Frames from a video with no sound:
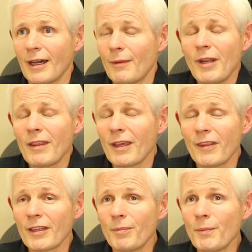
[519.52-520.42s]
I
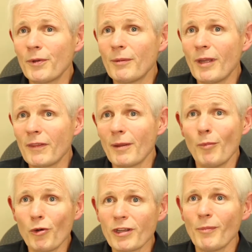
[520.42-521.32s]
think the people that make the
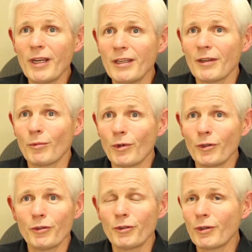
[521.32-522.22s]
most money in the
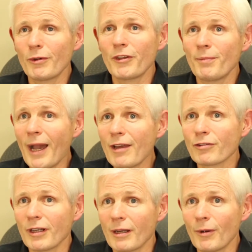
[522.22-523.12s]
world are doing what they're
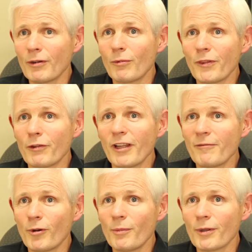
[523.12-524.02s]
passionate about and what their
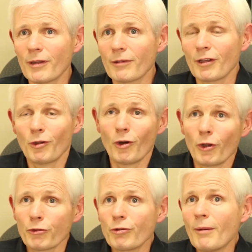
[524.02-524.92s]
life purpose is, a
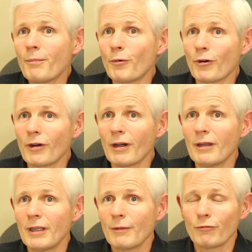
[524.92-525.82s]
Donald Trump or
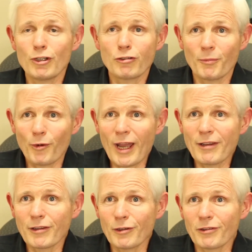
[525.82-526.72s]
a Richard
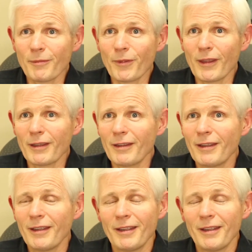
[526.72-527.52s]
Branson or something.